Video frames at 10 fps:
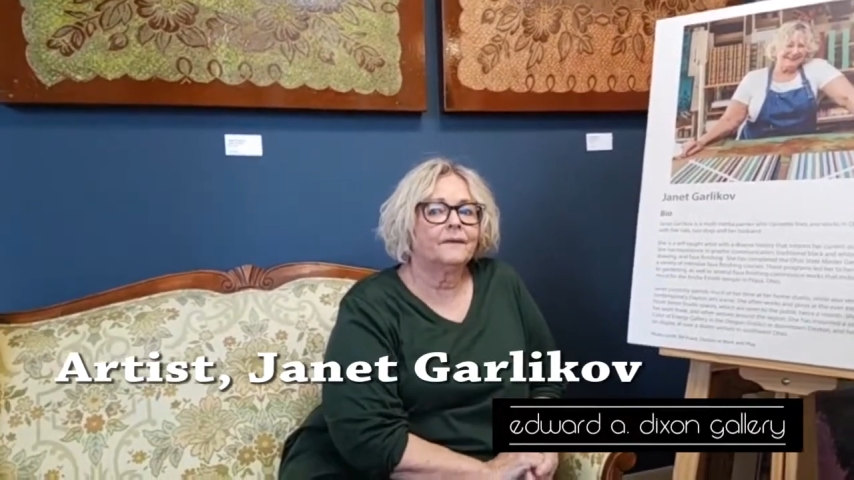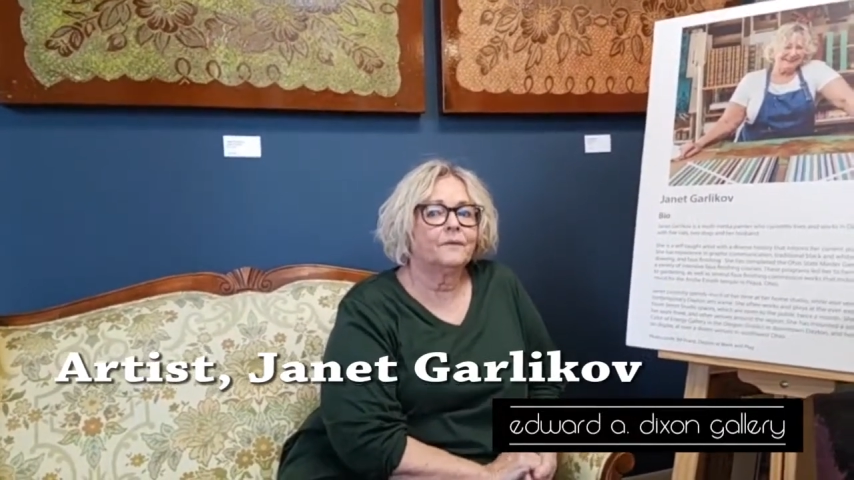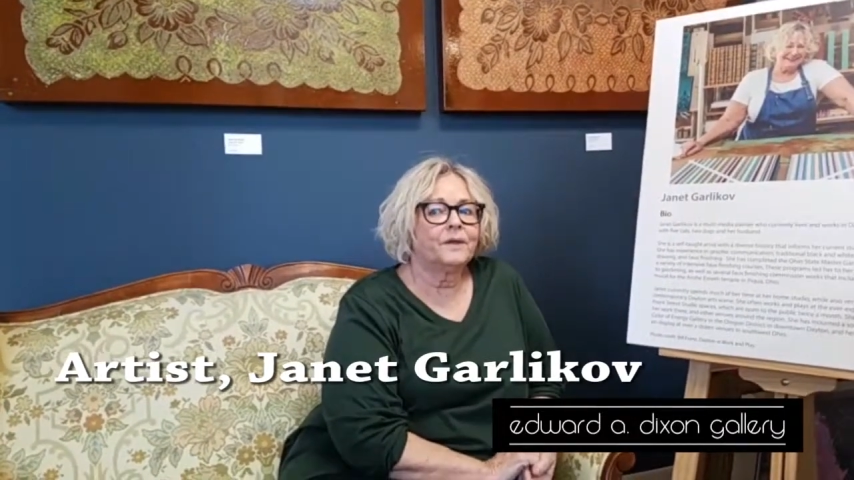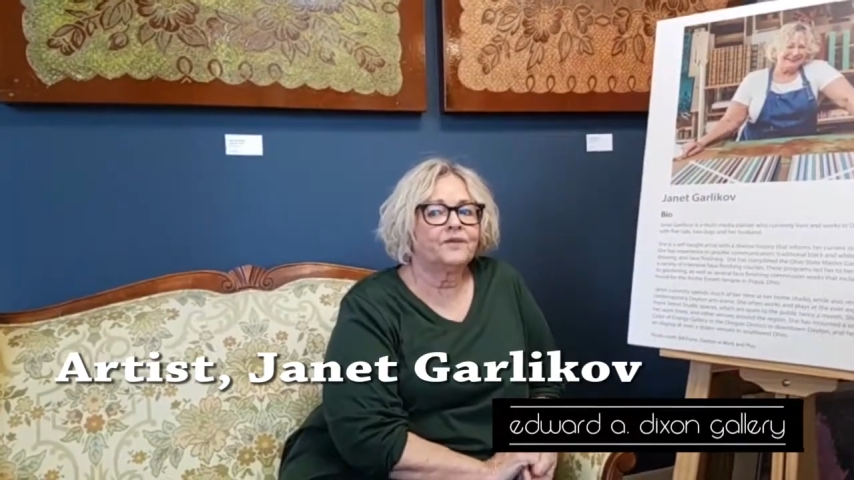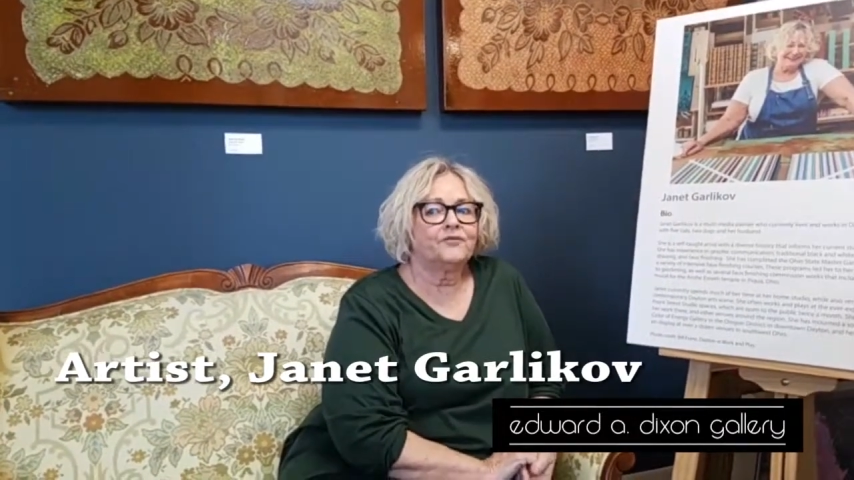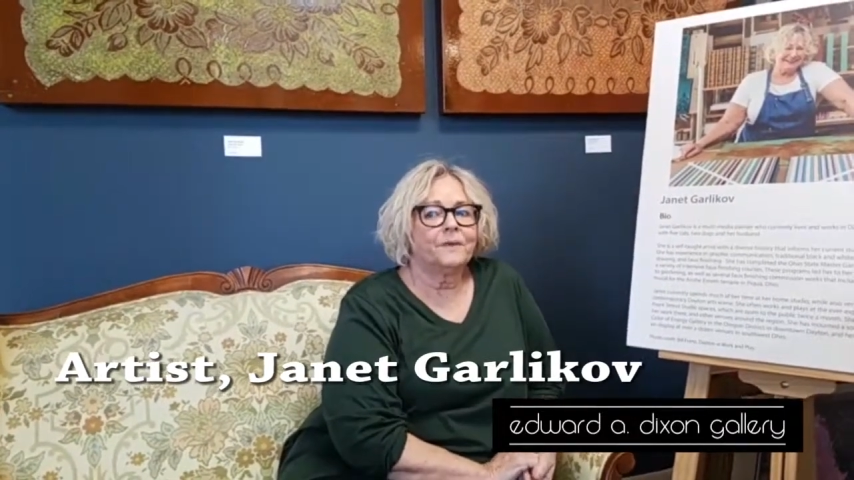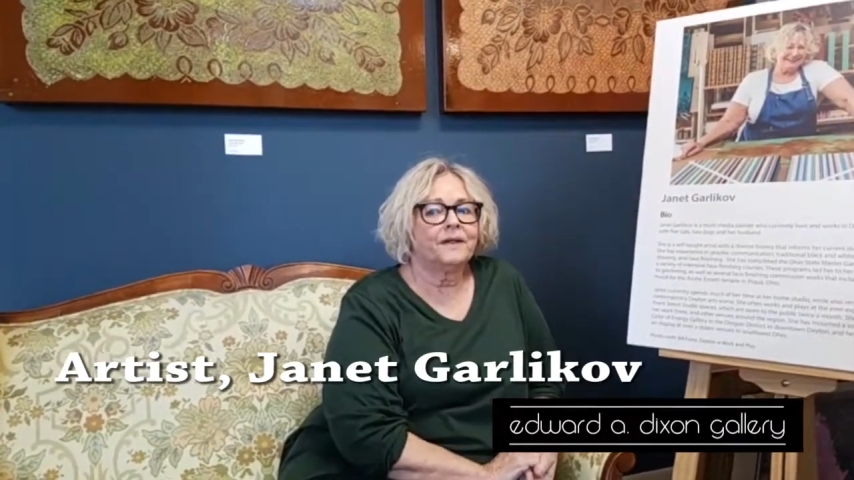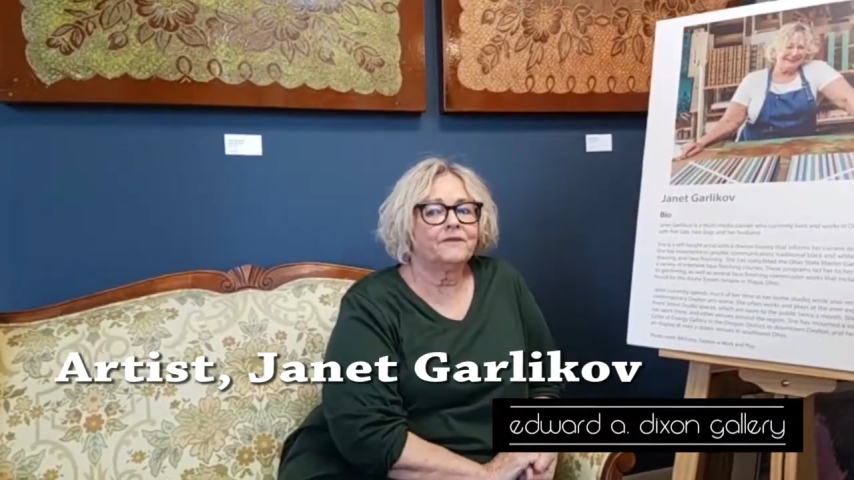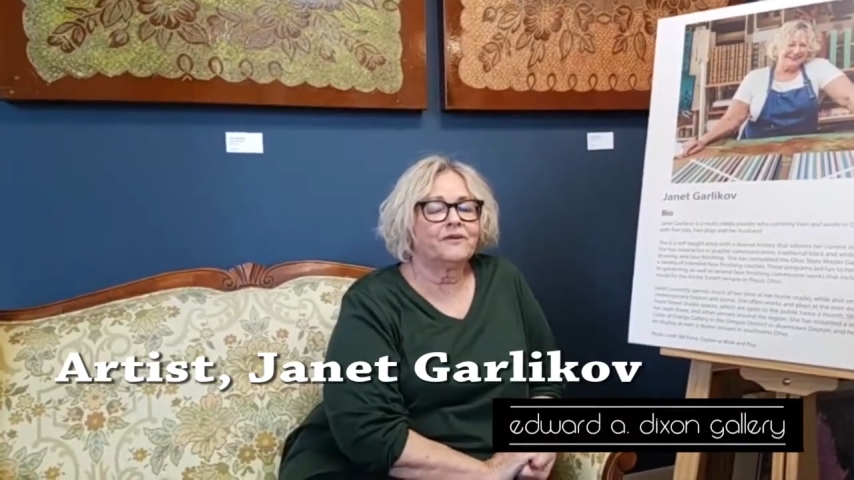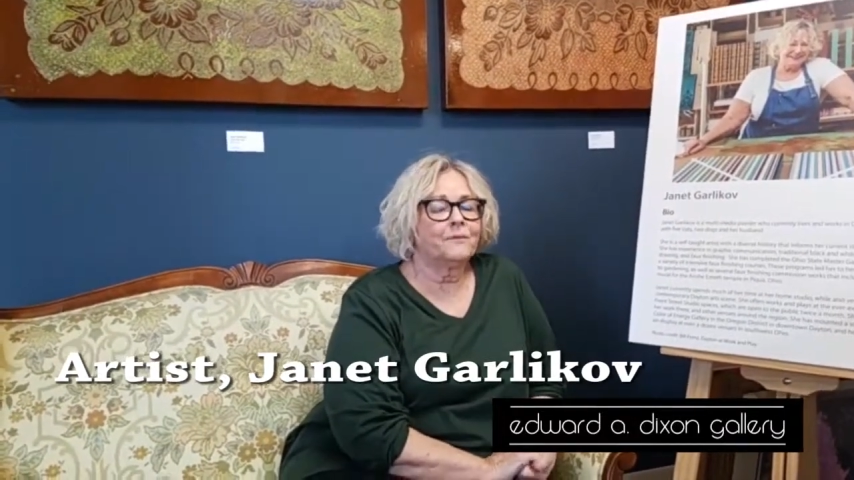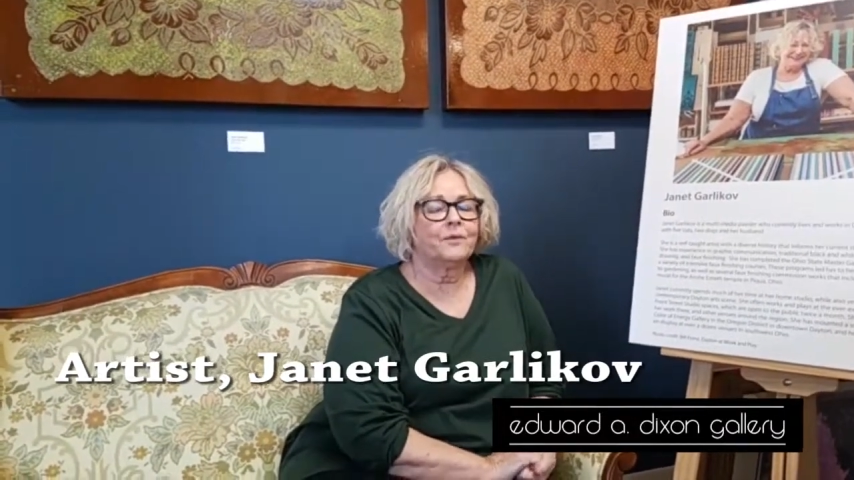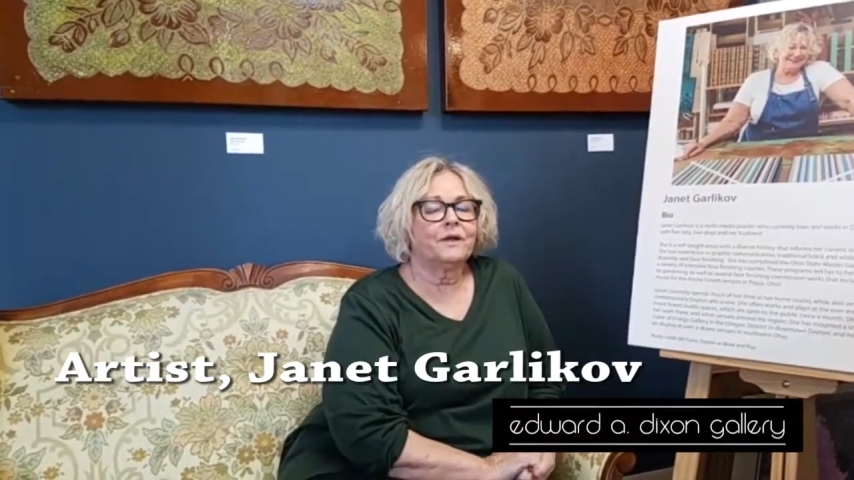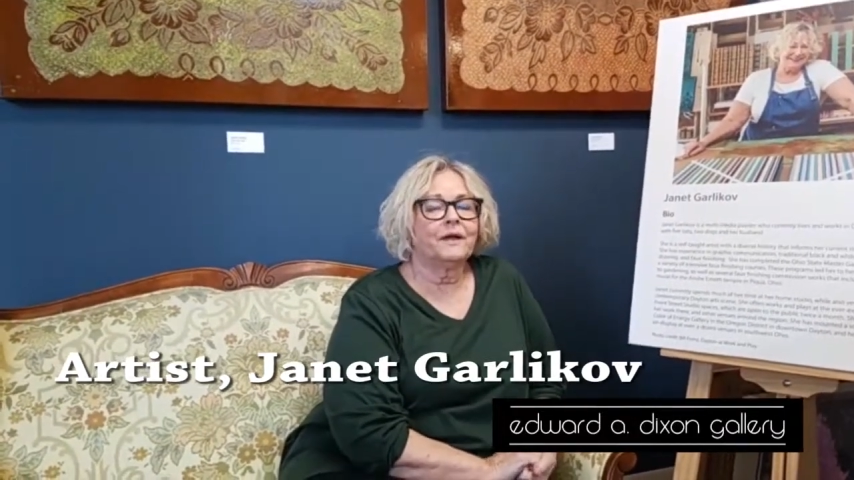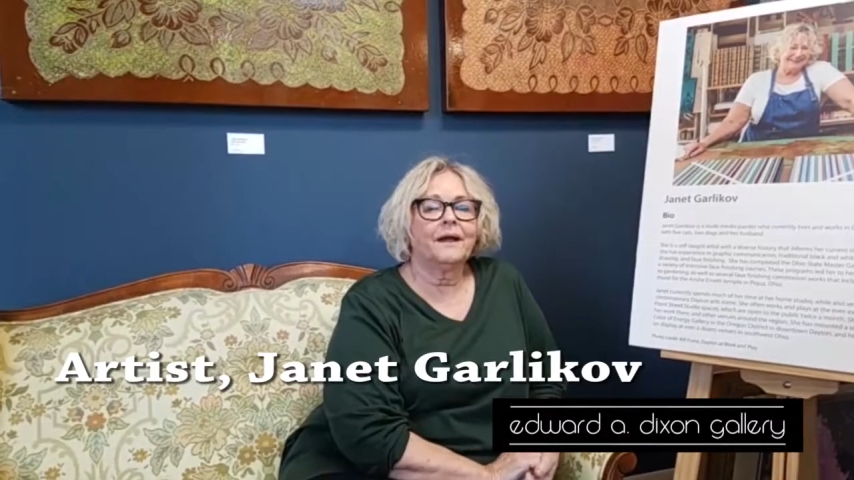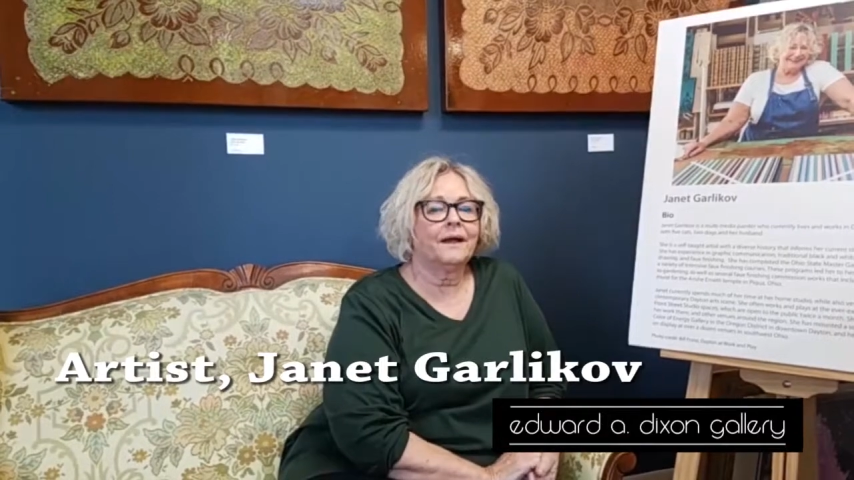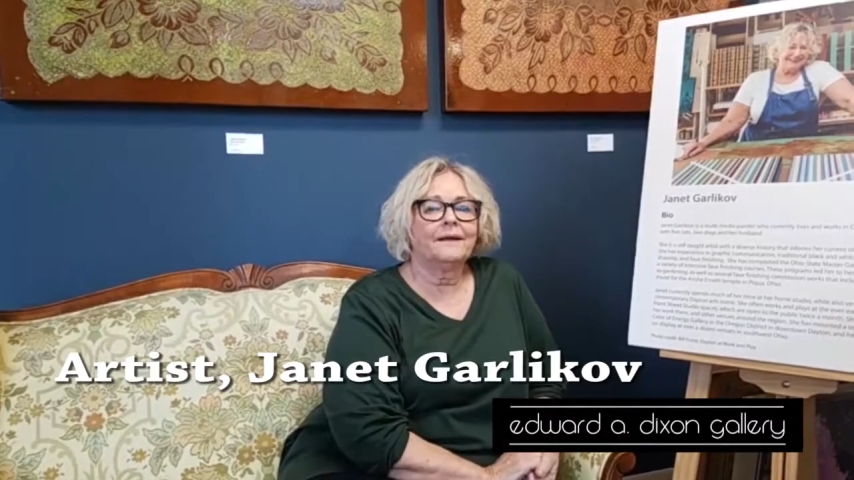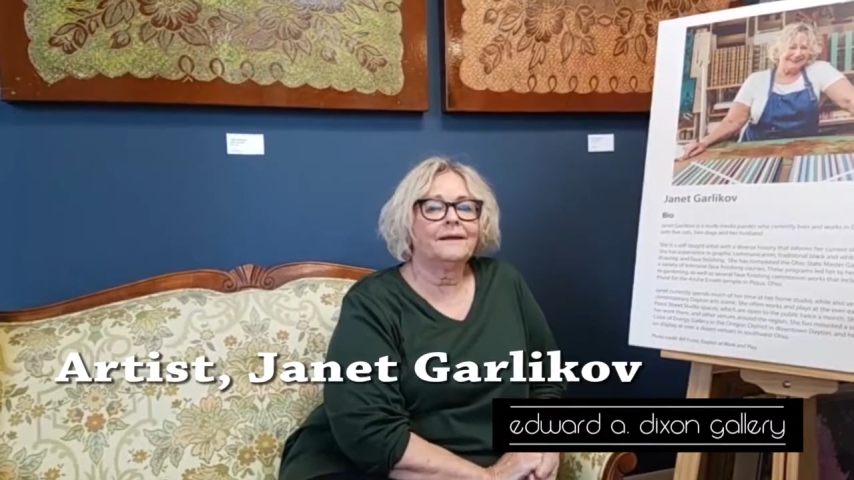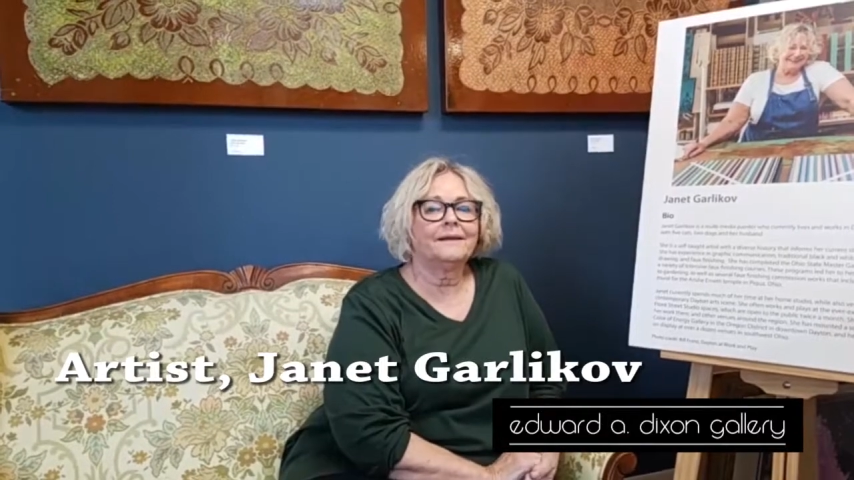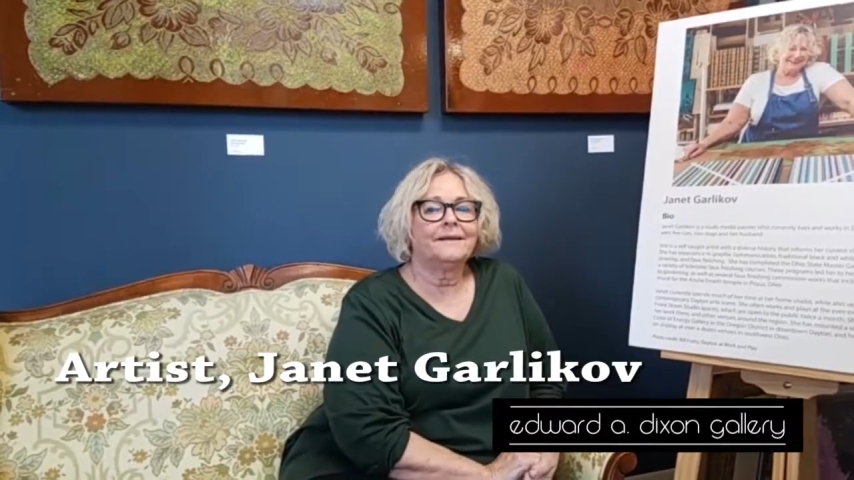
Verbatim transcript: Which, whatever I'm working on at,